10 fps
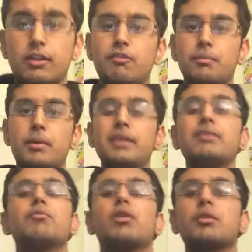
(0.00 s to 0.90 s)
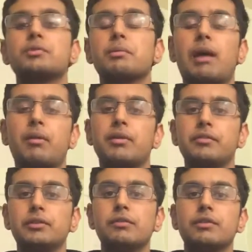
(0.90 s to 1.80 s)
Hello everybody and welcome to my
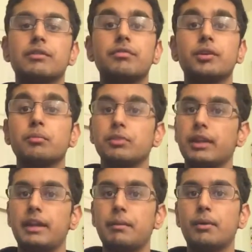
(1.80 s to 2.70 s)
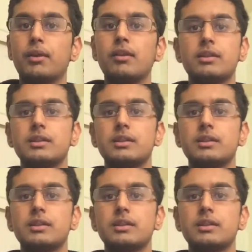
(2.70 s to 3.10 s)
review for the film Lady Bird.